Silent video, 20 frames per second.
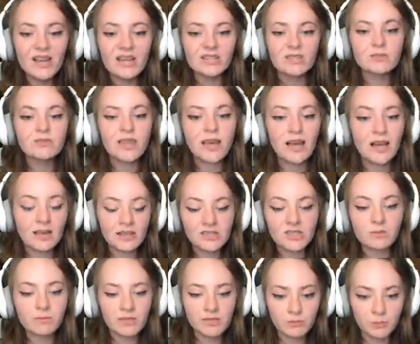So I
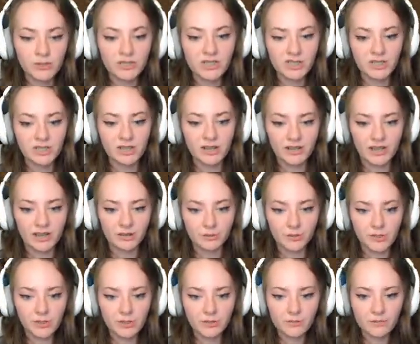assume that's British Sign
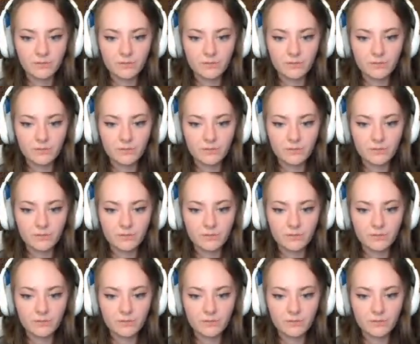Language.